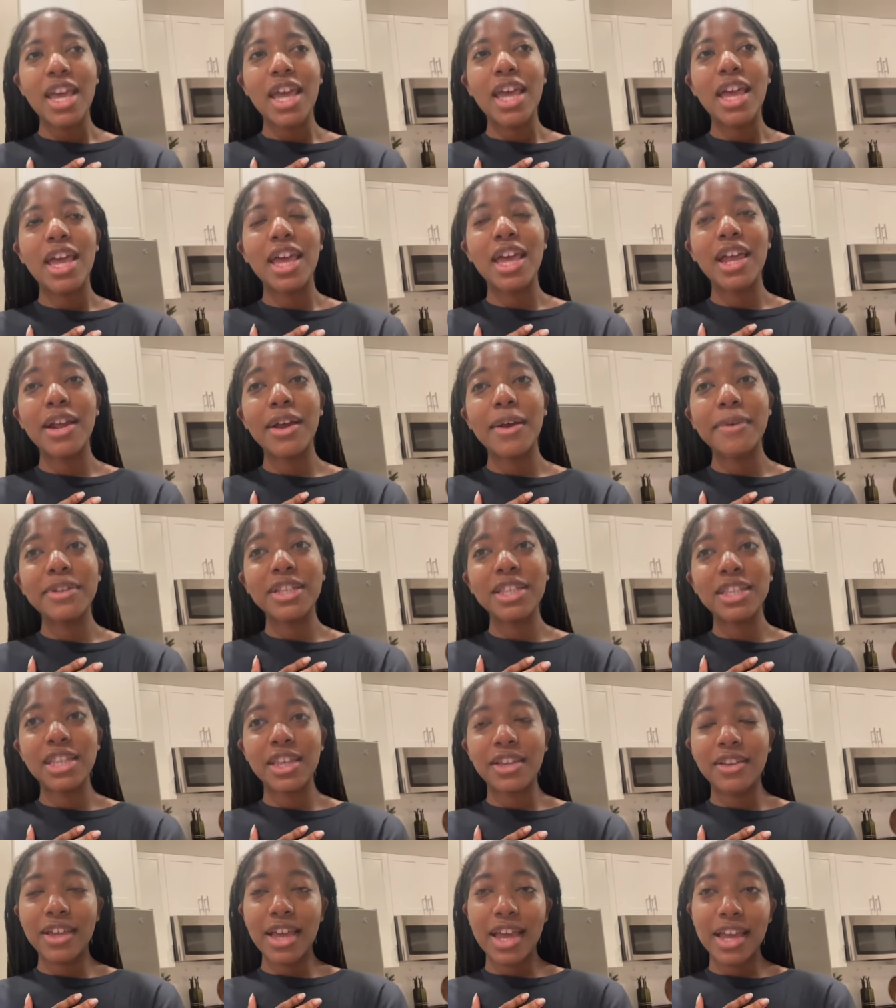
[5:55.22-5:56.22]
And I hope to
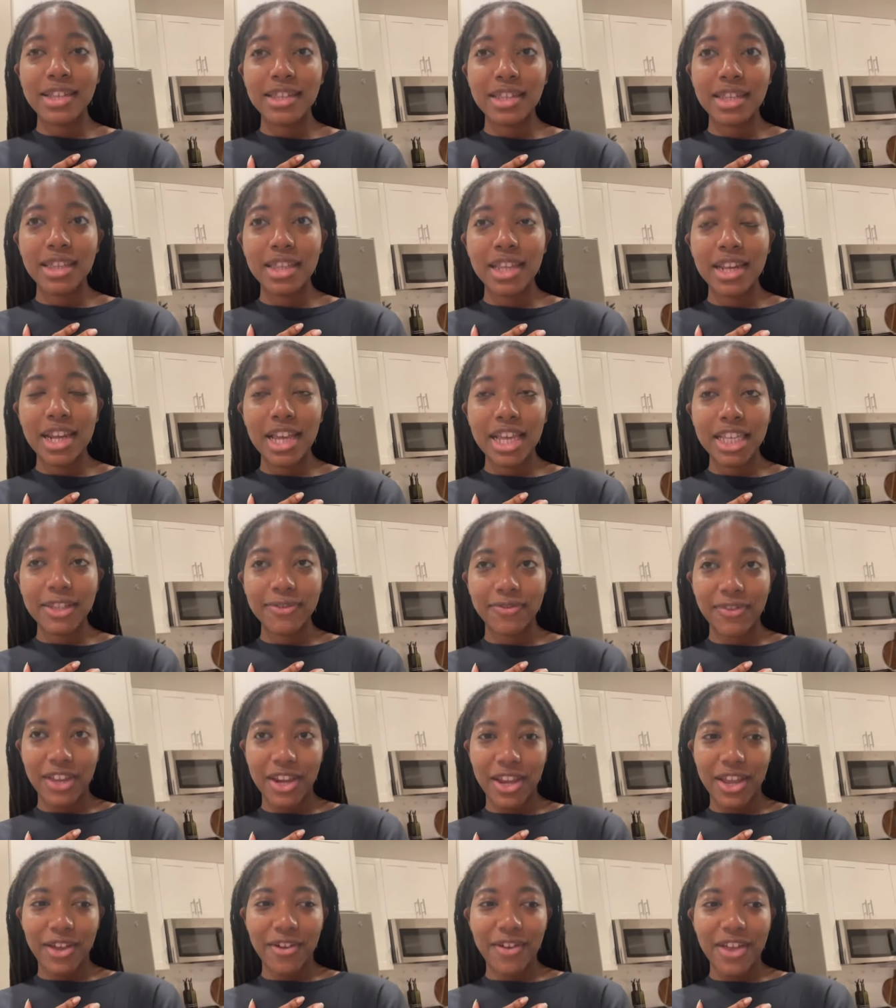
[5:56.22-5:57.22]
see you guys in the next
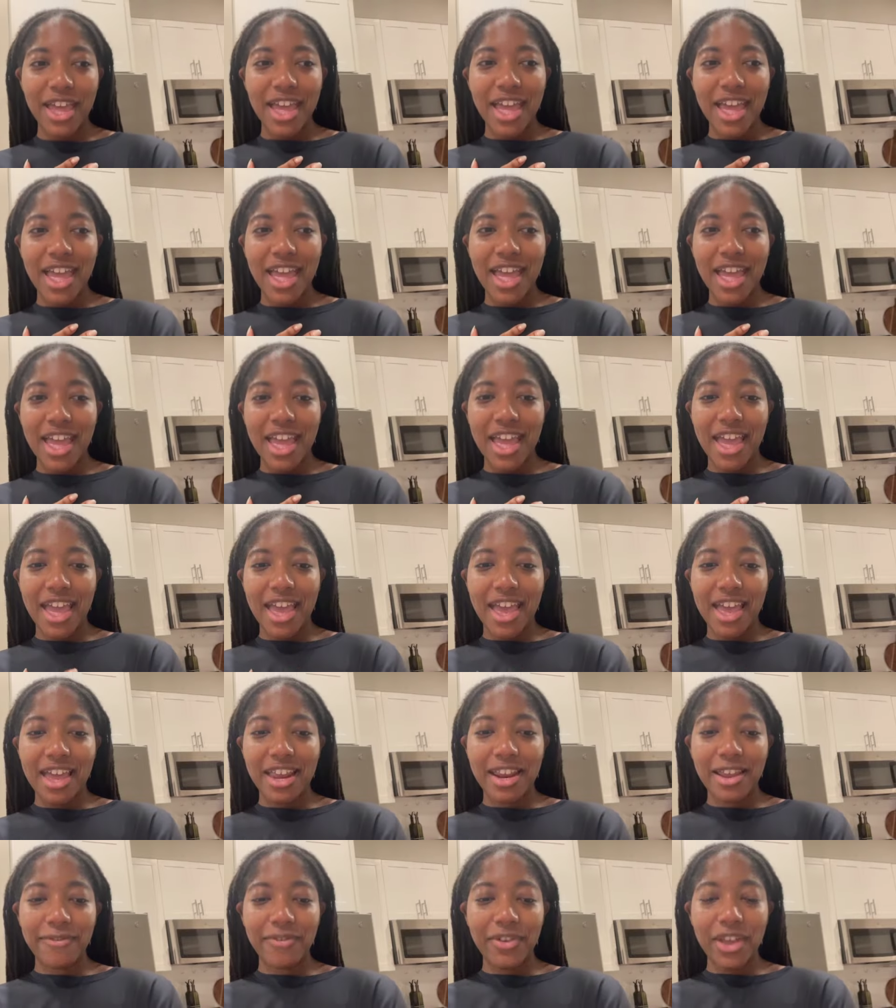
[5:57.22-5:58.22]
video.
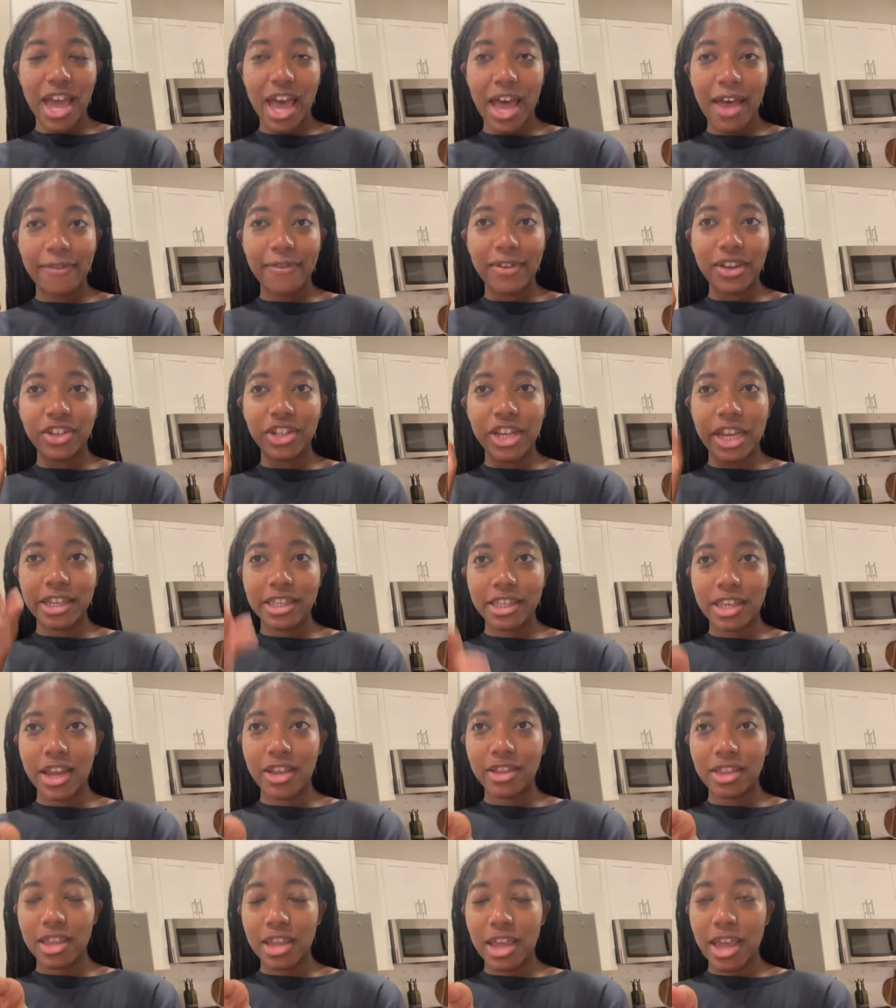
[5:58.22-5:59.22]
And if you haven't checked
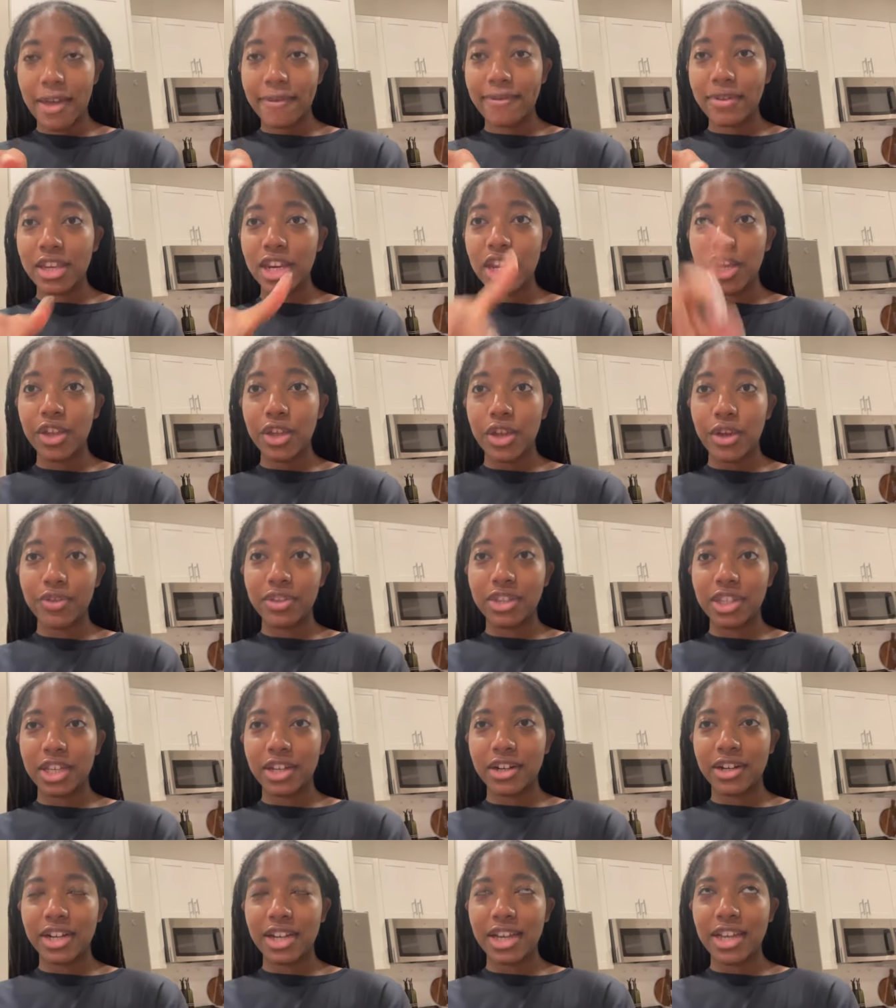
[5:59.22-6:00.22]
out the Evelyn Hugo
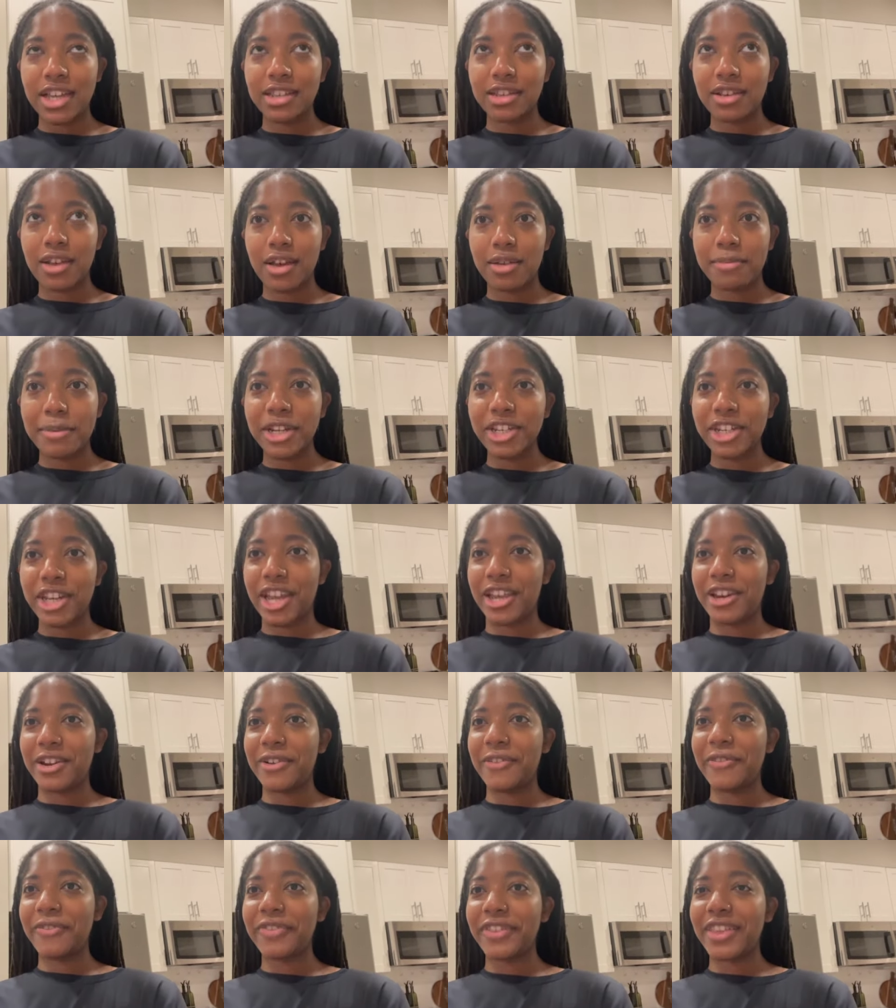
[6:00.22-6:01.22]
series on my
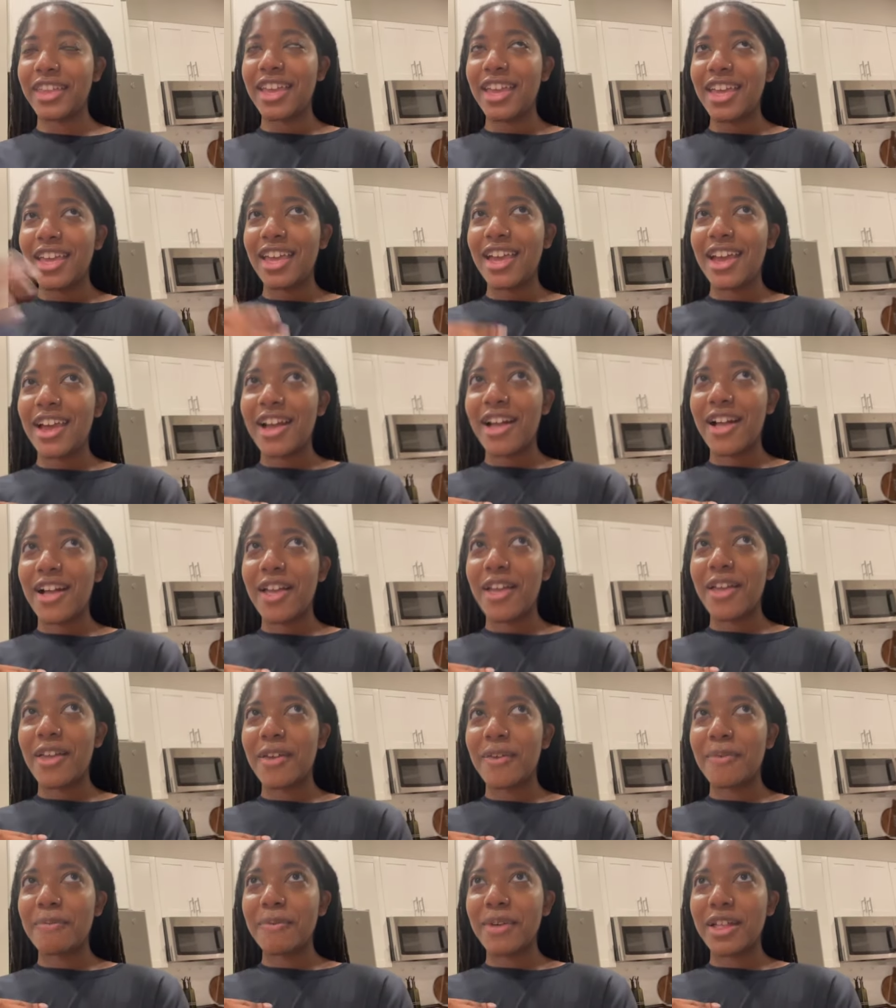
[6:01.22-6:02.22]
channel,
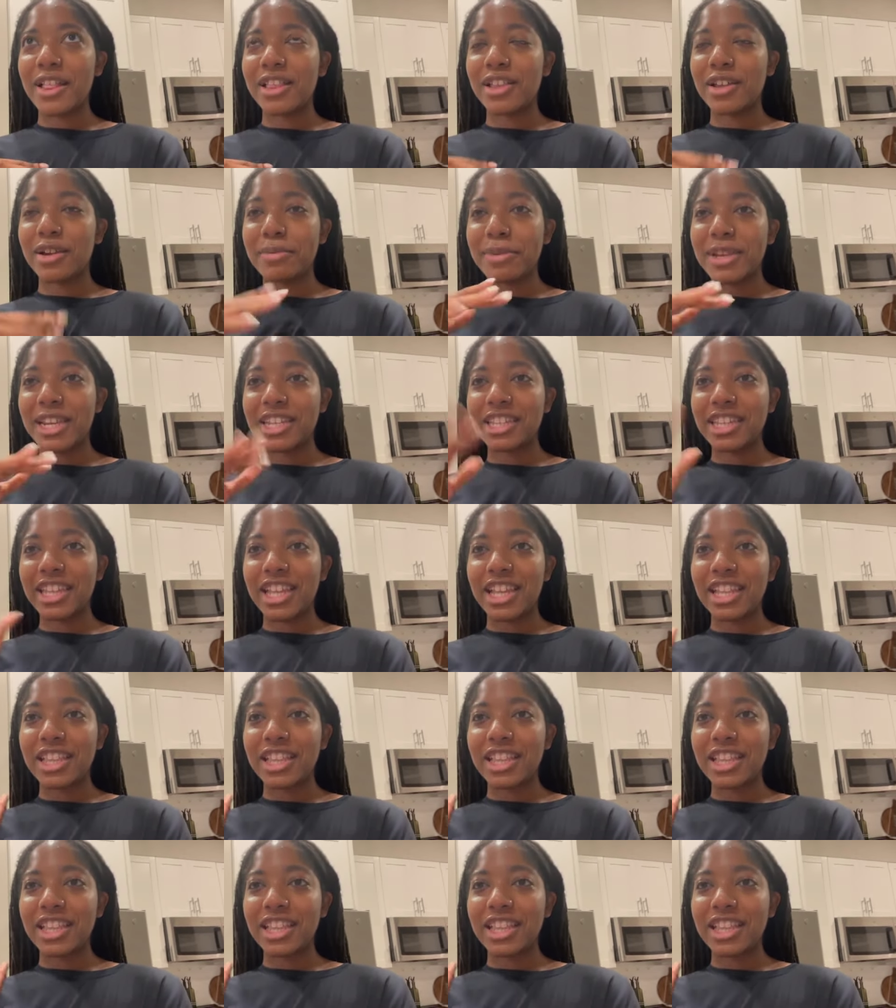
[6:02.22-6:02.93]
um, a little bit of tea, a